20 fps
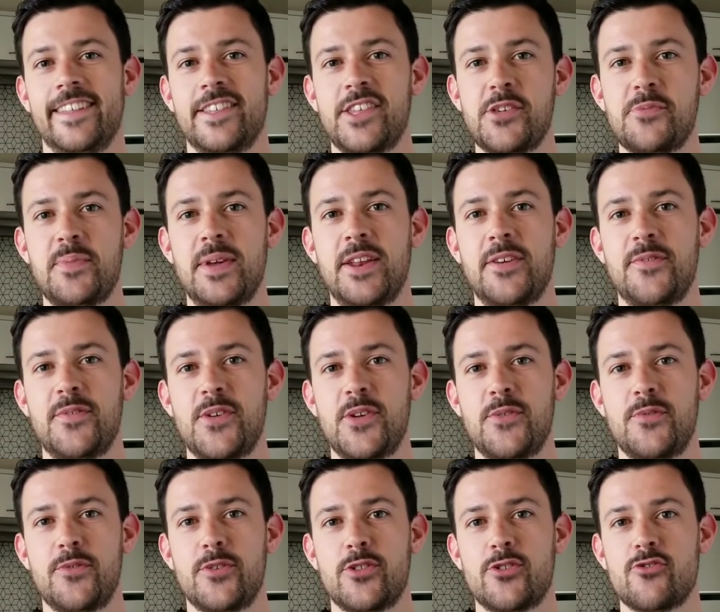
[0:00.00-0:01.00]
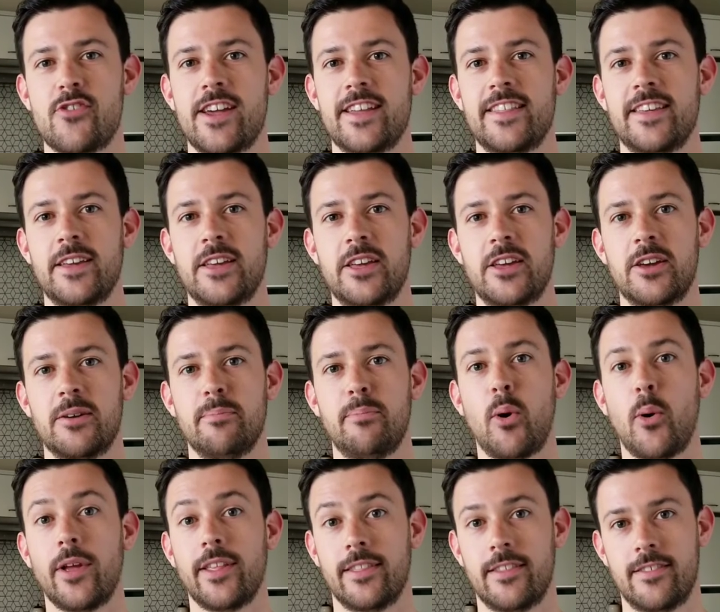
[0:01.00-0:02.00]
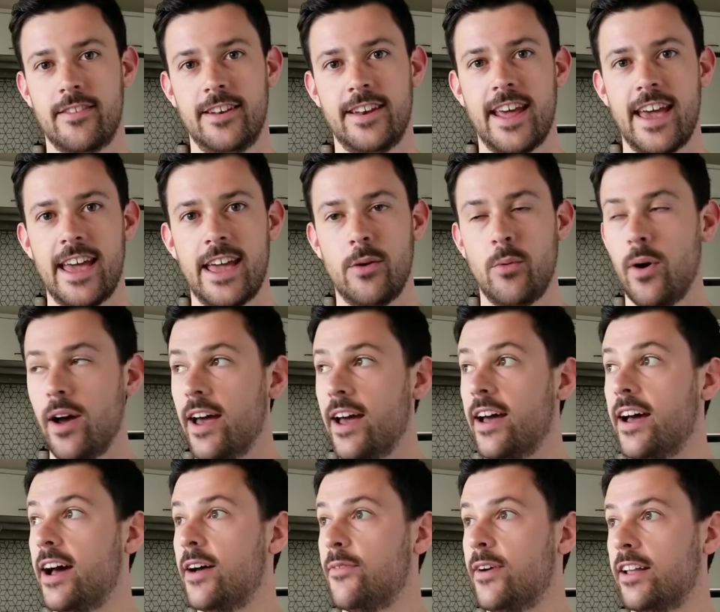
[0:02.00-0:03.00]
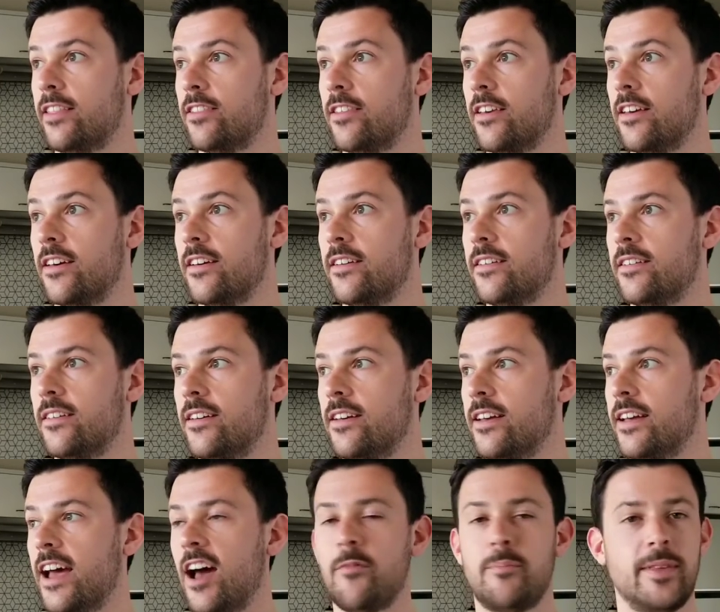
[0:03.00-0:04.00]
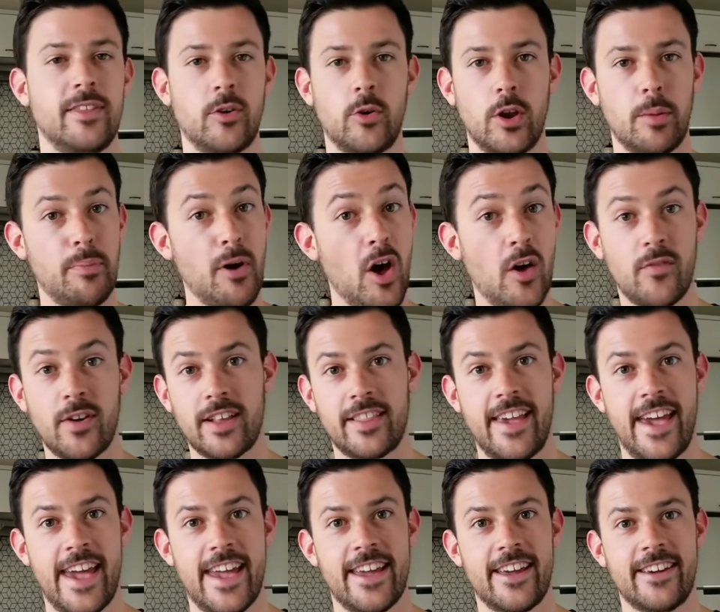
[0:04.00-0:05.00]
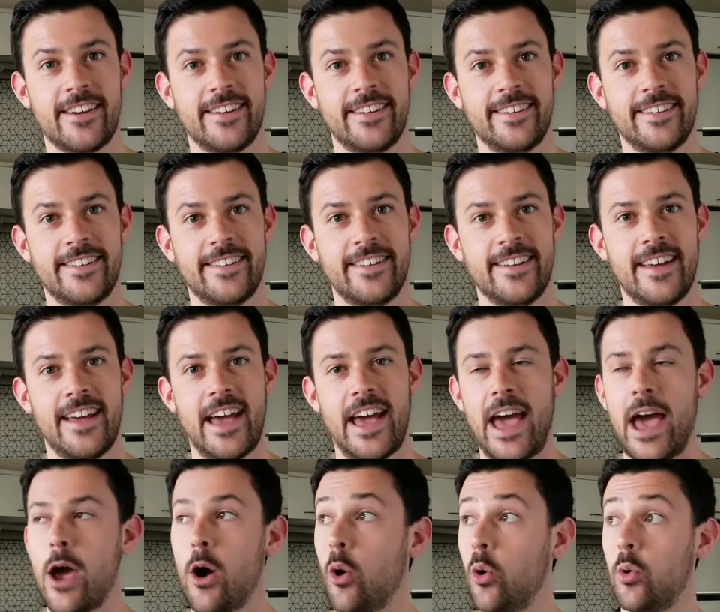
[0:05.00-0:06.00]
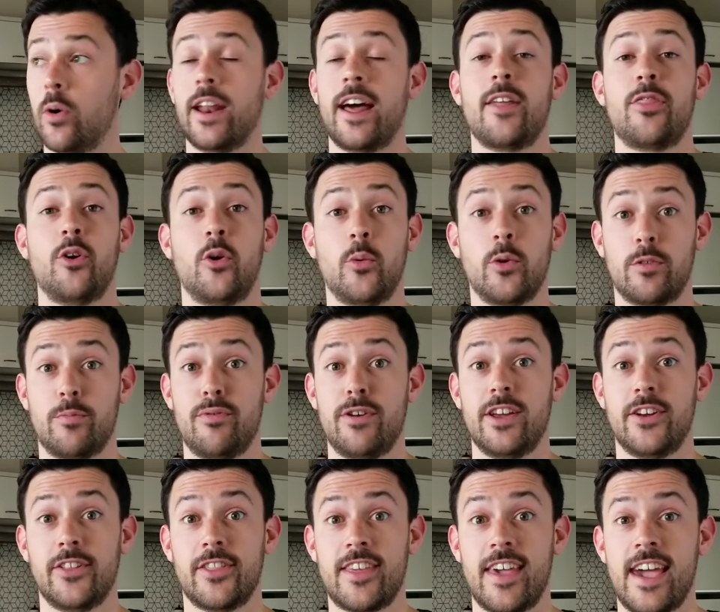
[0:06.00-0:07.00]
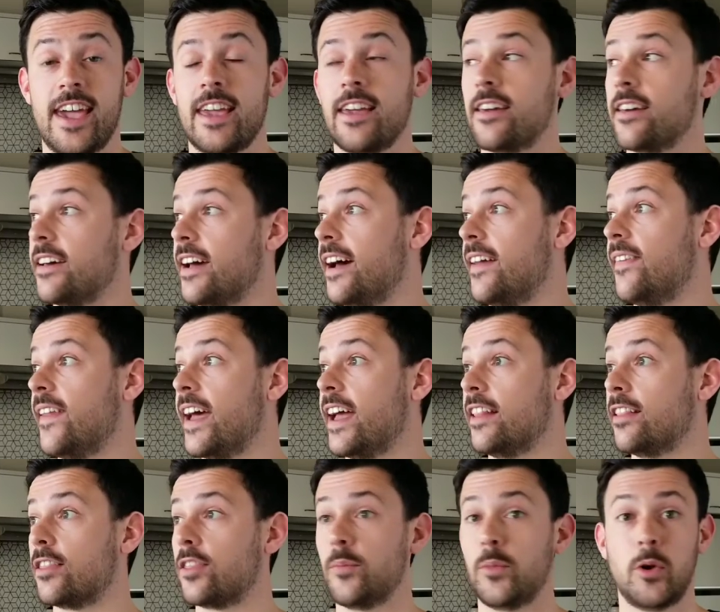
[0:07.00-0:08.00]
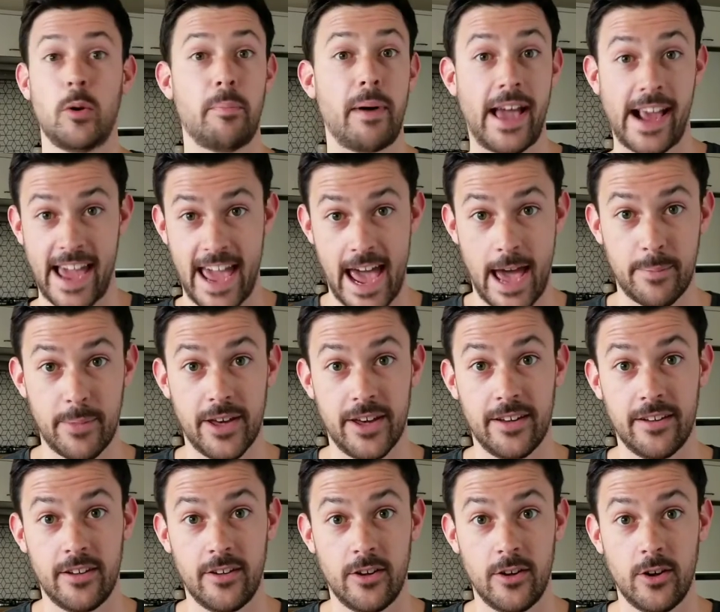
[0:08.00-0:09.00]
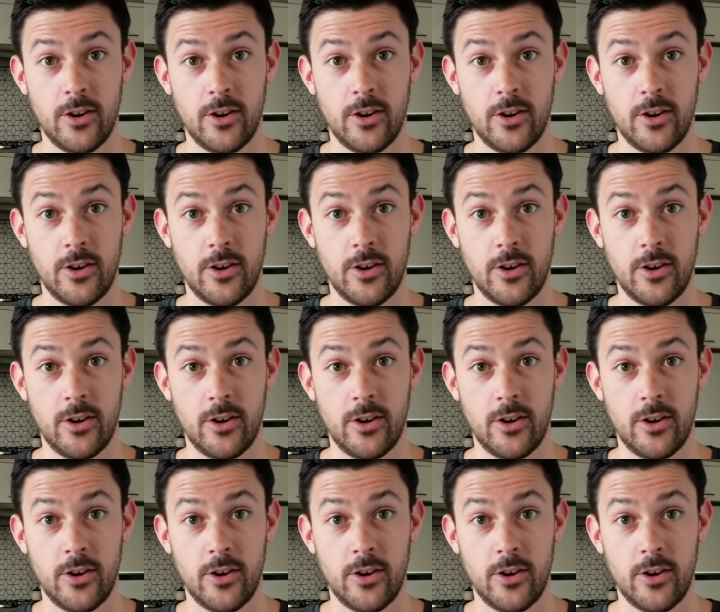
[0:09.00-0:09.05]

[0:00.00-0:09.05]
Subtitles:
So there's been a few frustrating points today where I've been doing a perfect take, or what I thought was a pretty good take, and then someone will bang a hammer,